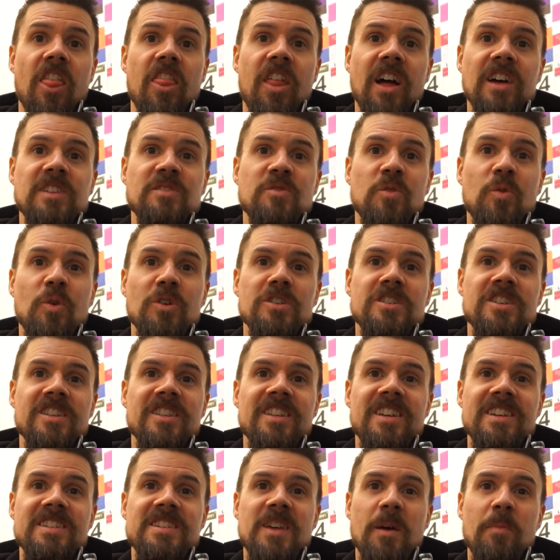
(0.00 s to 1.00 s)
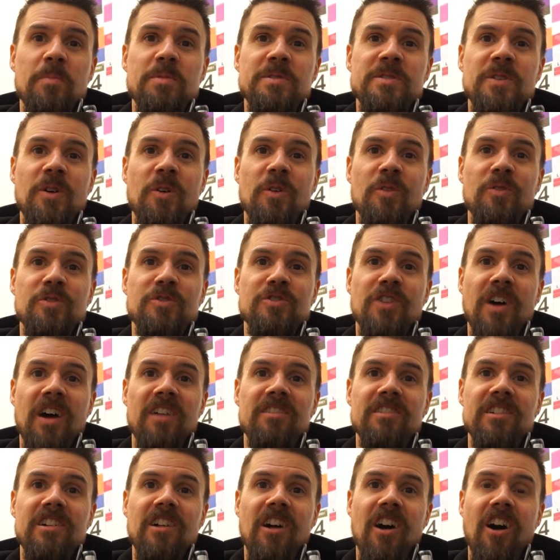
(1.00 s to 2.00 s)
Thanks for watching this episode of
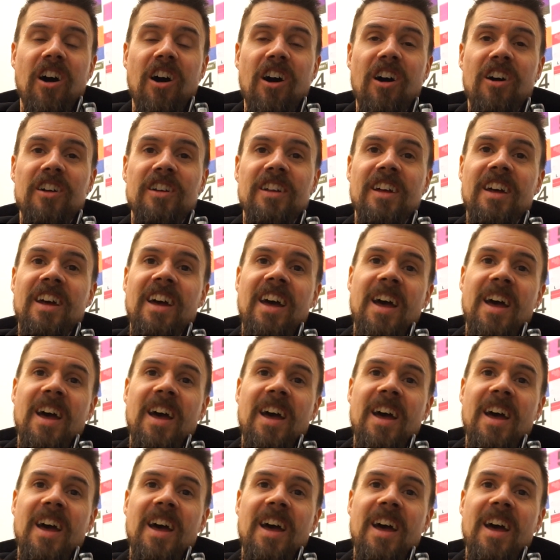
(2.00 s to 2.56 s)
TriRealHard.